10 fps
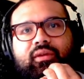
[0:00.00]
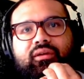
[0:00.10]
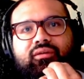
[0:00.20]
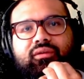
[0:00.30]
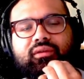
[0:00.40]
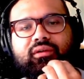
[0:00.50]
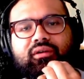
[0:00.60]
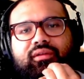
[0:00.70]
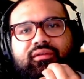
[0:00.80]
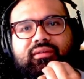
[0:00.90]
So
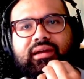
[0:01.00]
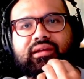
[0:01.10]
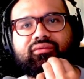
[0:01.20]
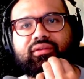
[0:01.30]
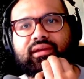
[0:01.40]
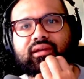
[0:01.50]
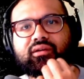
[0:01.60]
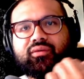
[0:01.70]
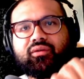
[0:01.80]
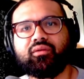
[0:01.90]
here are the stats for the
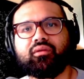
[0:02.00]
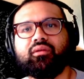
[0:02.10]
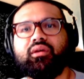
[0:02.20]
Anguish.